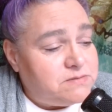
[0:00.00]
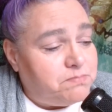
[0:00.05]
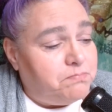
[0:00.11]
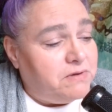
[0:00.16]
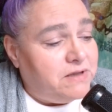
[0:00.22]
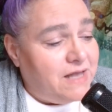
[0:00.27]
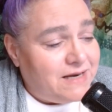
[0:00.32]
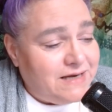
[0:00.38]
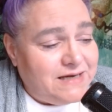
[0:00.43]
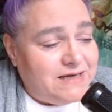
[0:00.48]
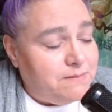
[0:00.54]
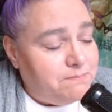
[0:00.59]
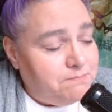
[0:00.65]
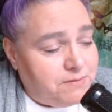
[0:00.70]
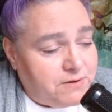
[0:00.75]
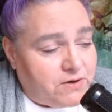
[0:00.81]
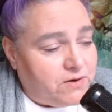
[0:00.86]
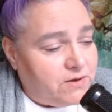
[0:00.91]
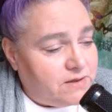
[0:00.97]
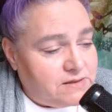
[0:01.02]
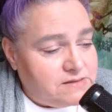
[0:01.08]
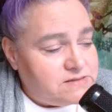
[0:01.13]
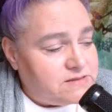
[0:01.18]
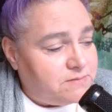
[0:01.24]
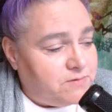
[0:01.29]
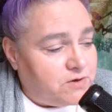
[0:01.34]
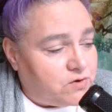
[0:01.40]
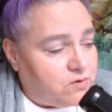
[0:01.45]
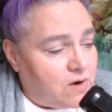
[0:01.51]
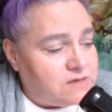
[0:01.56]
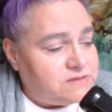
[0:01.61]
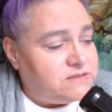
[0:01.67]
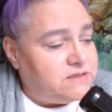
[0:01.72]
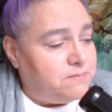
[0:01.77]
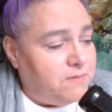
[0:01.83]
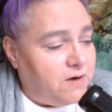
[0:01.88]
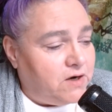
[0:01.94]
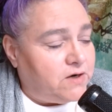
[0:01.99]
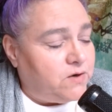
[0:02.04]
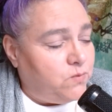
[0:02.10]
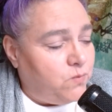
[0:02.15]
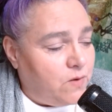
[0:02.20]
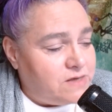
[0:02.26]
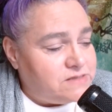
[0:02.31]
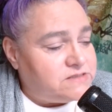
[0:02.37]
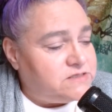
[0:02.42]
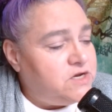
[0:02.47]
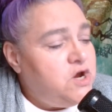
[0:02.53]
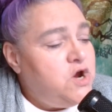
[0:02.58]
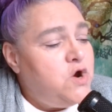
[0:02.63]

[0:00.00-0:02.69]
bloodied imperialism across the American West,